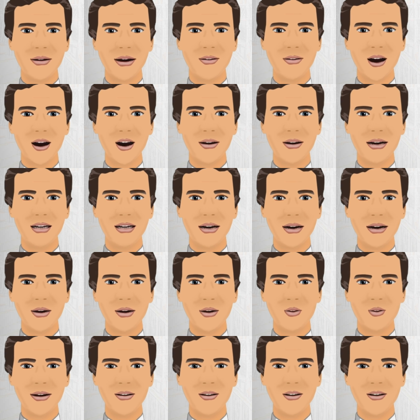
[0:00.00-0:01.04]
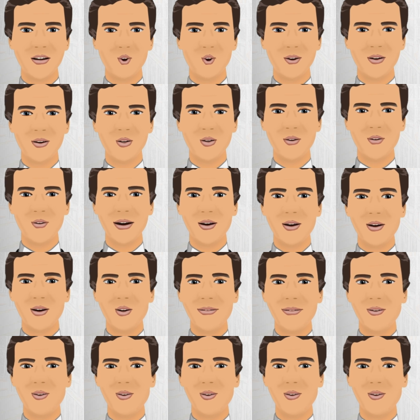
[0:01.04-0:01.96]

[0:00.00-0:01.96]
and wastes into local streams